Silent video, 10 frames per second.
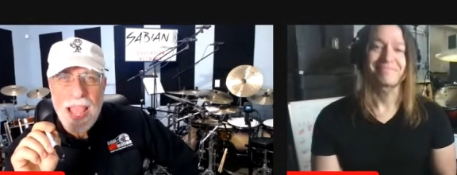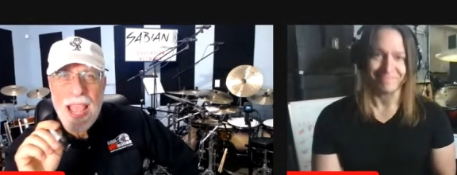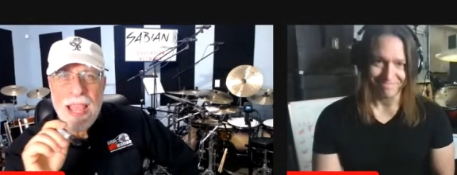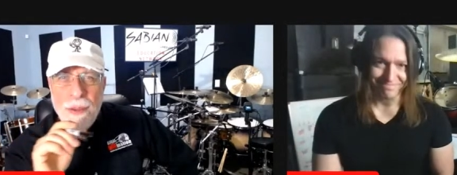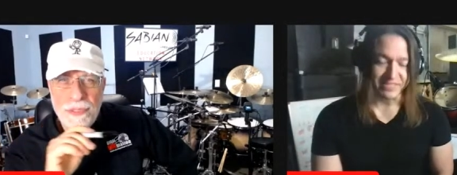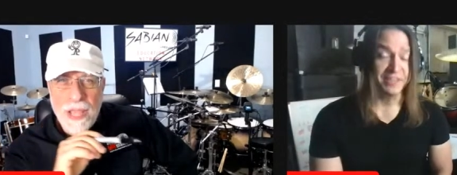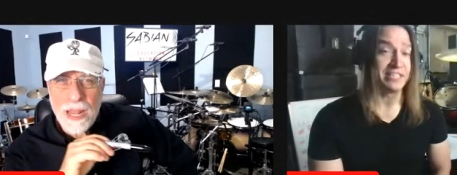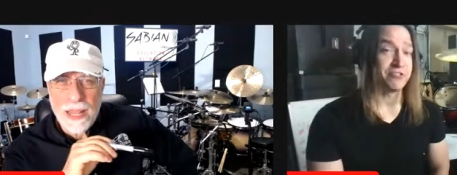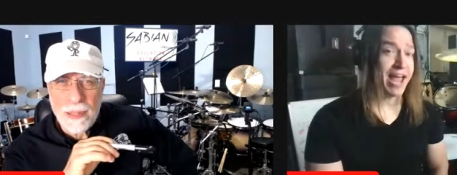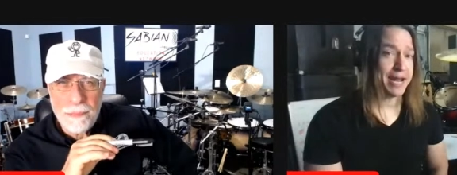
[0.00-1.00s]
Speaker 1: and it was kind
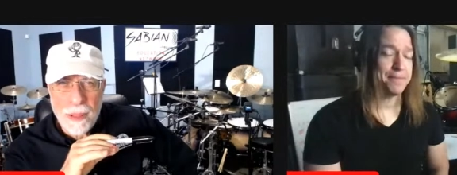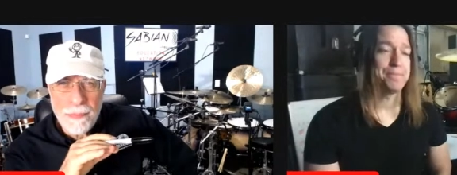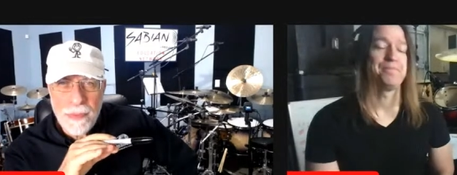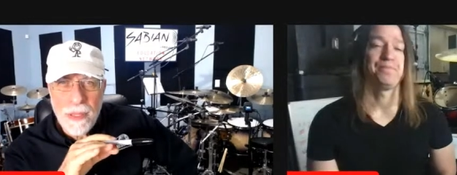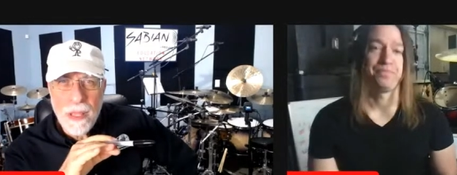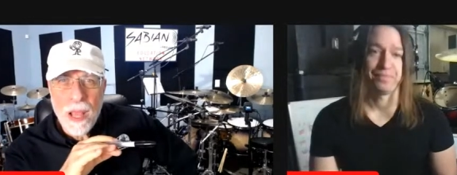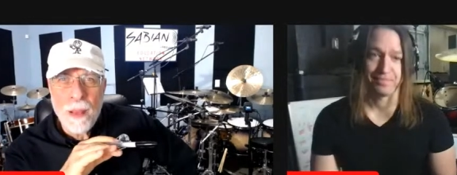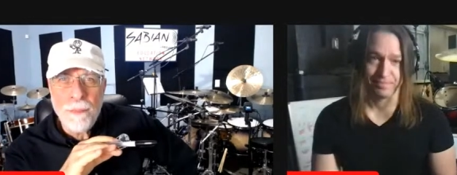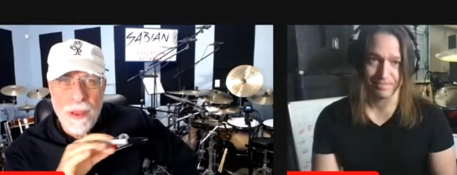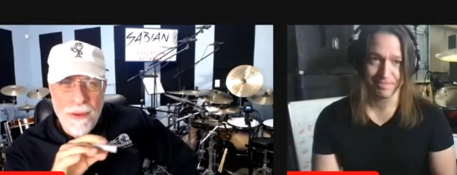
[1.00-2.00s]
that's of like right.
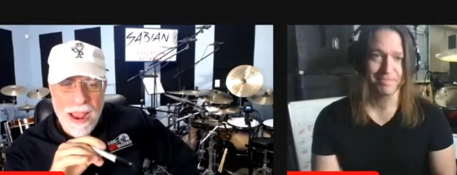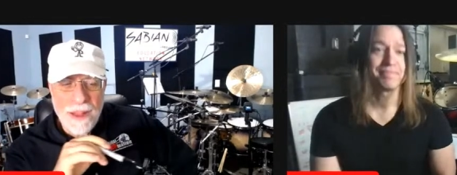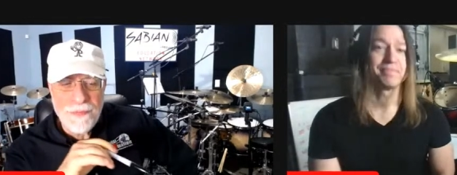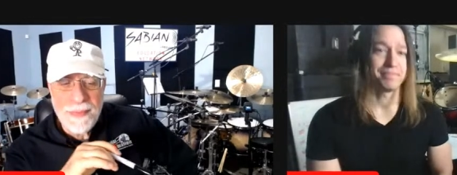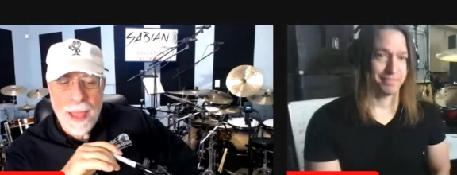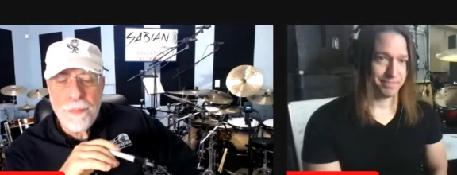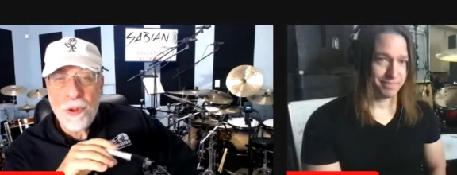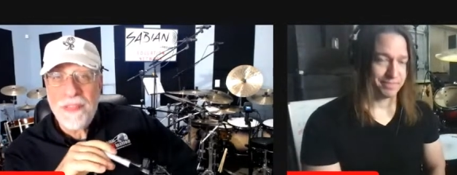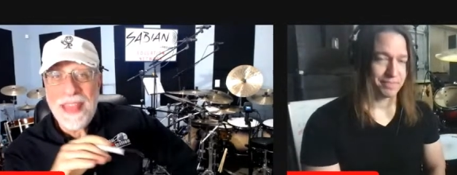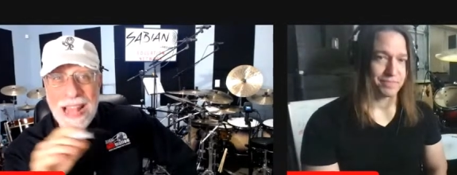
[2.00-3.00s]
A, a, right, and from that
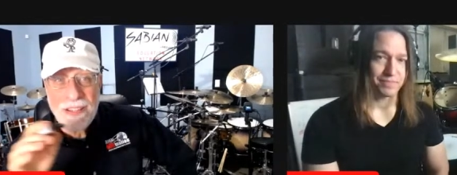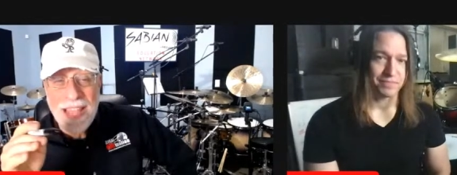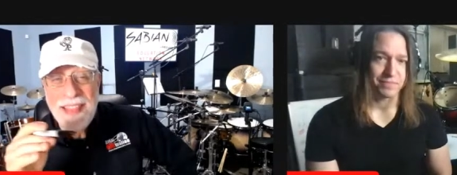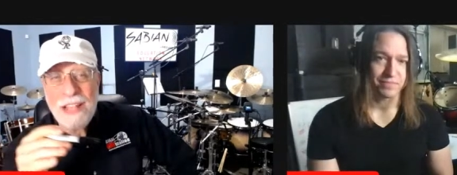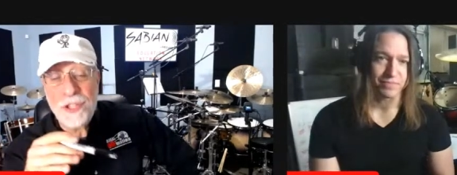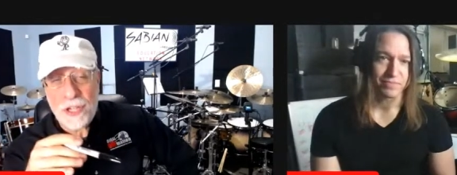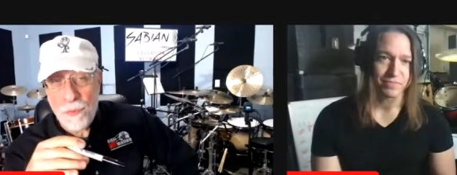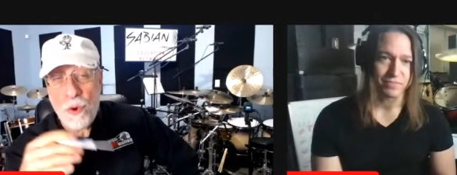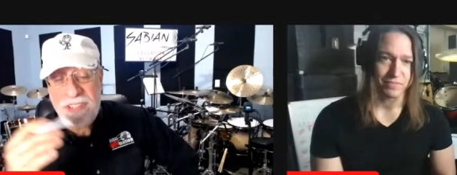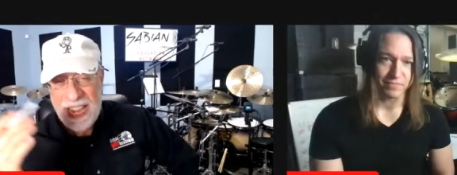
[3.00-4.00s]
point on, that's and that took
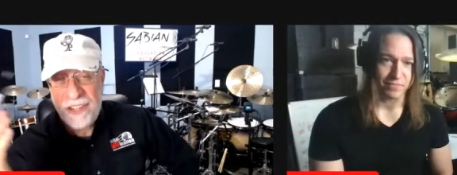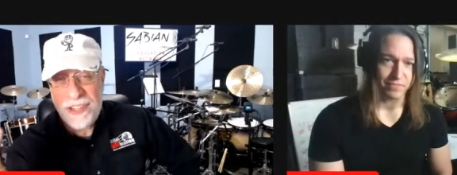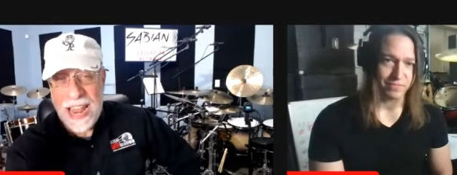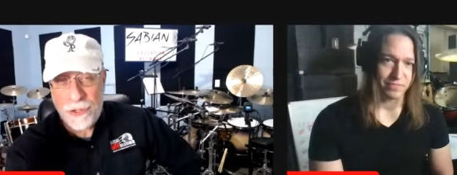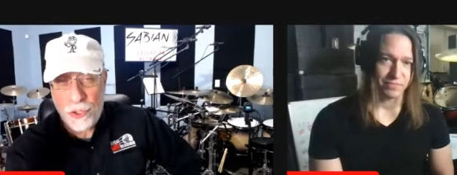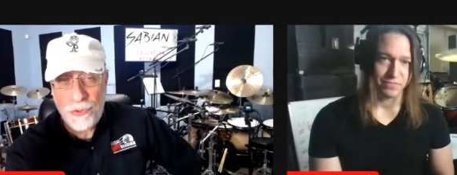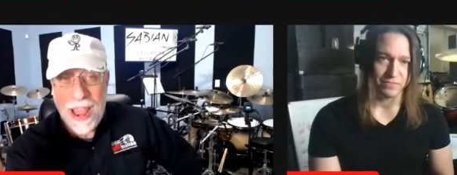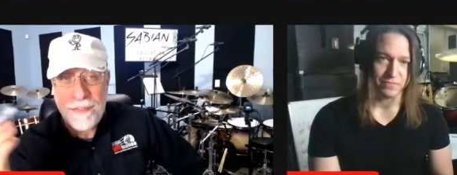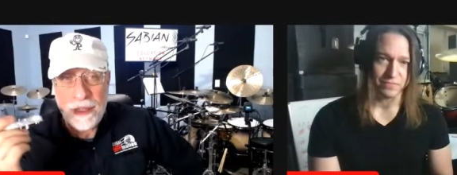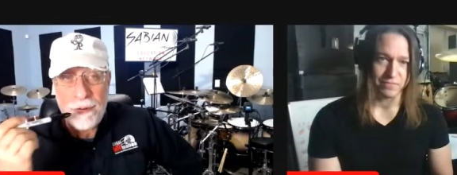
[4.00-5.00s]
him more to international
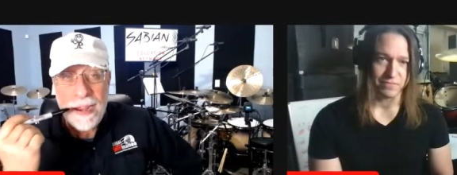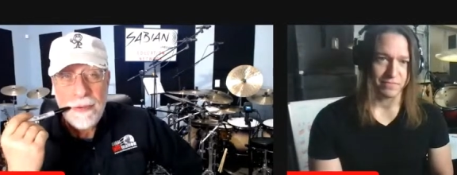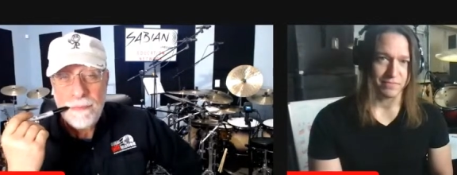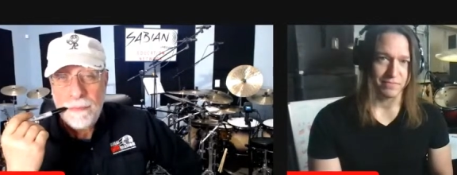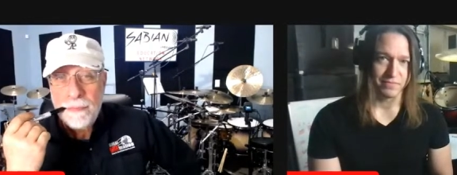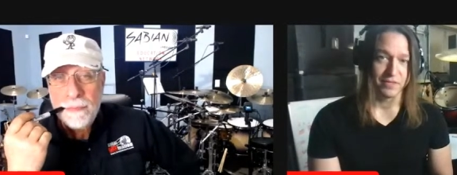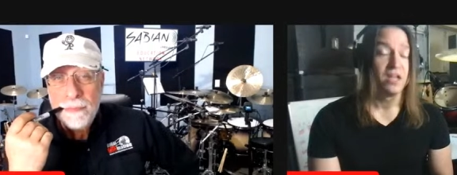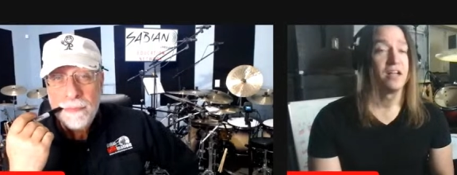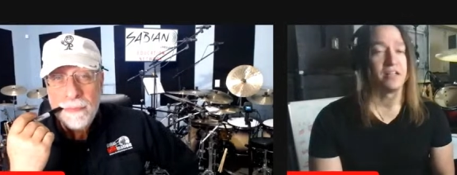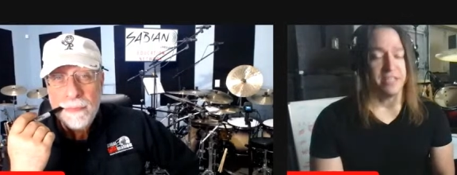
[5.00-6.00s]
traveling, right?
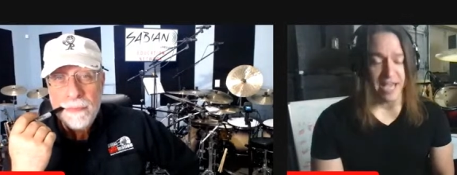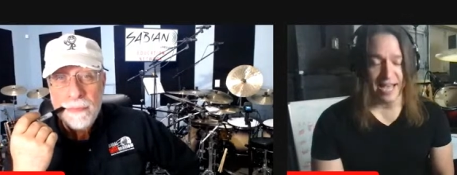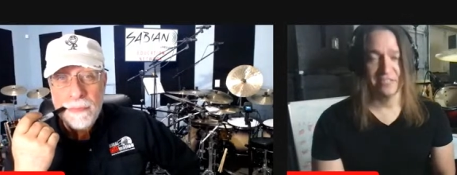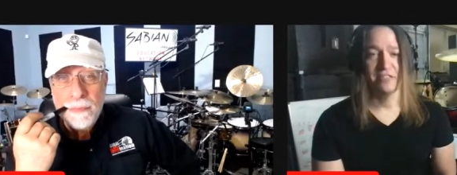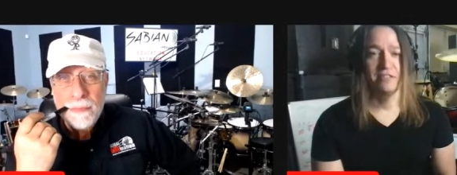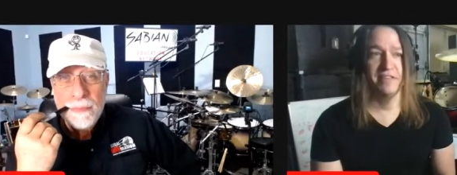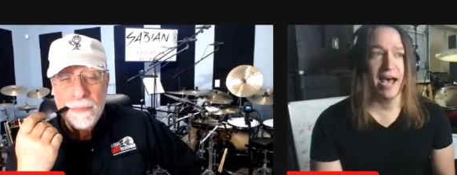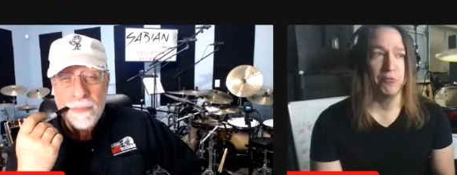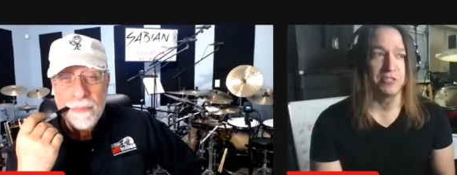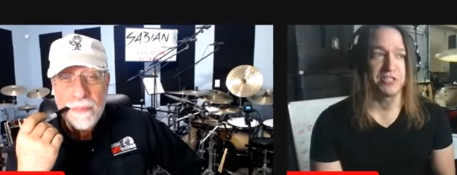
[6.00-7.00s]
Speaker 2: Yes,
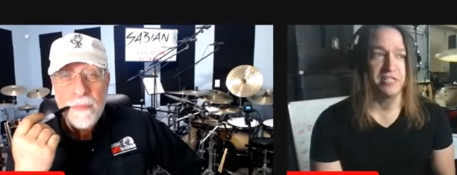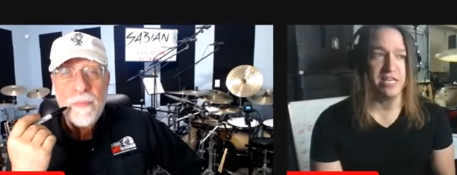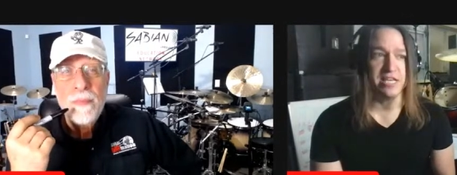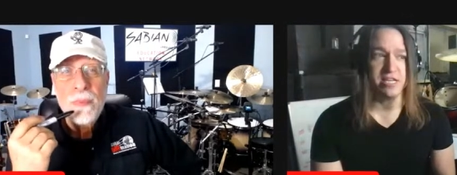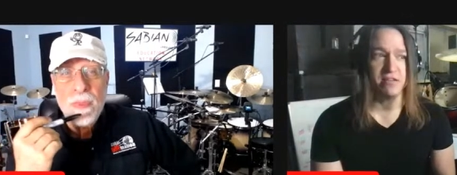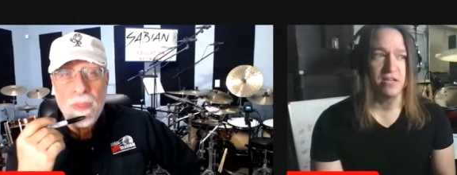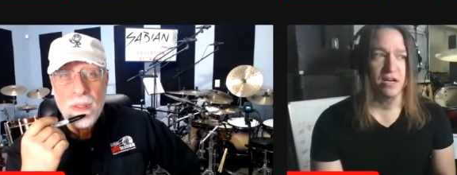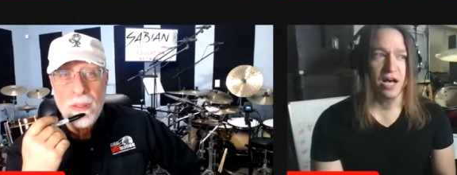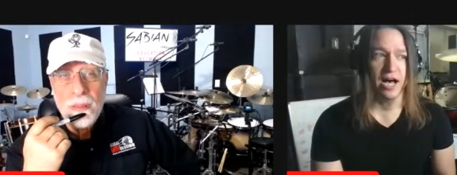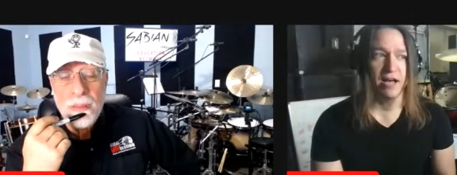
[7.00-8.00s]
that was the.
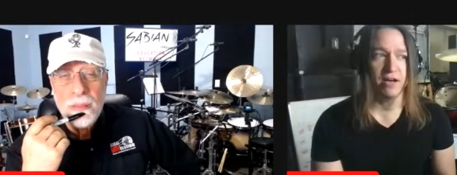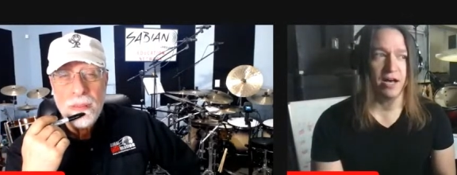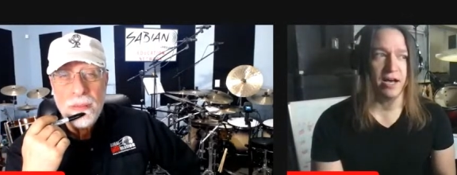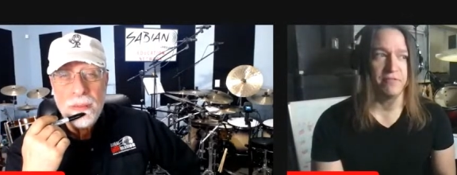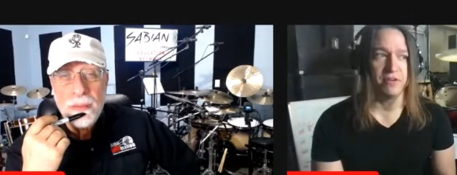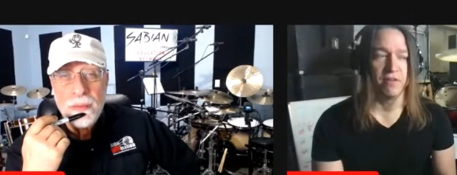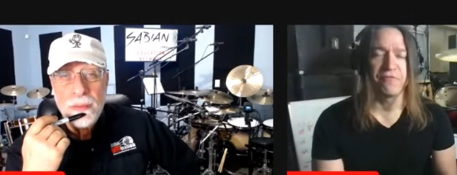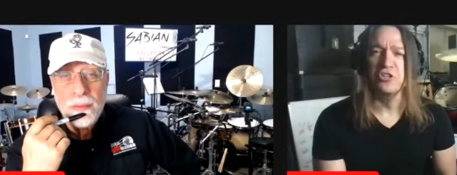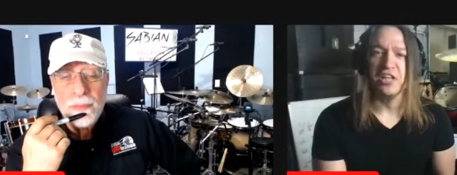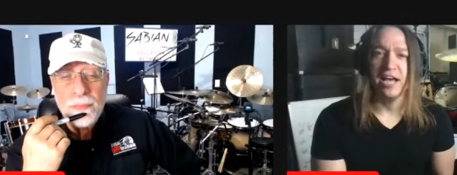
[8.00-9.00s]
Uh,
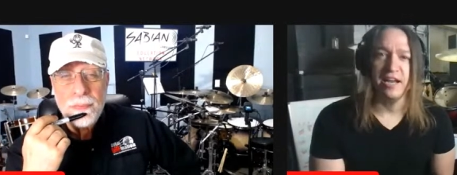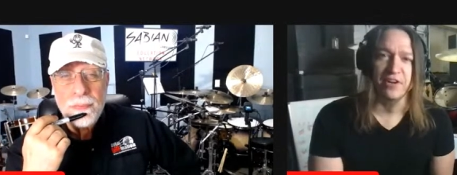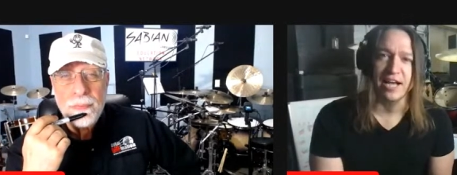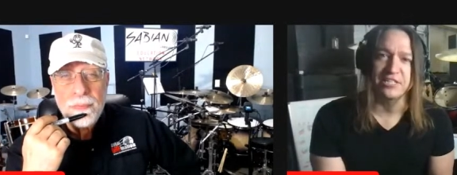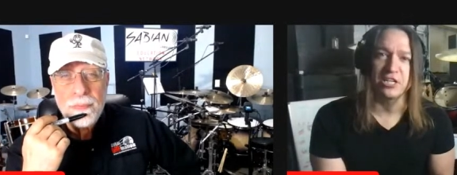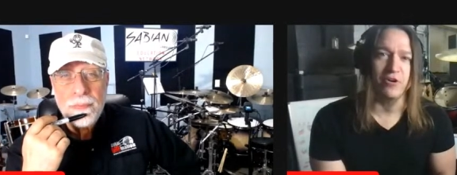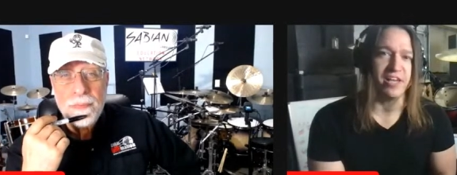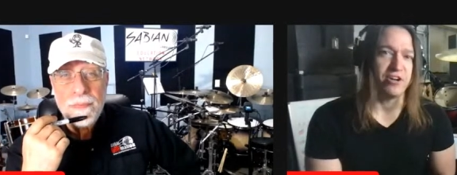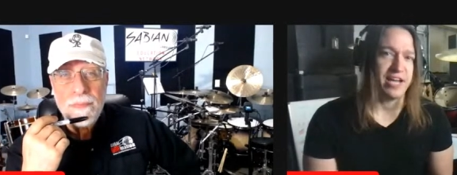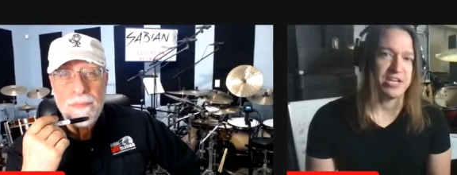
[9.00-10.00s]
unfortunately, I never got to go
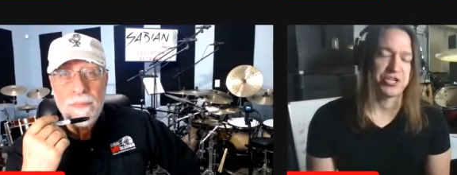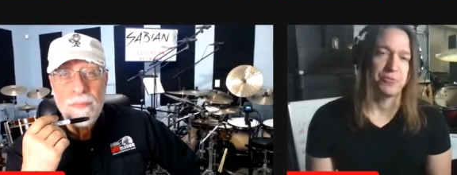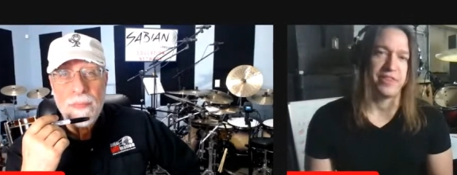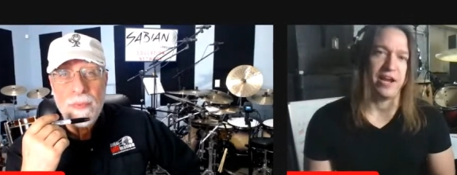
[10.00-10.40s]
international with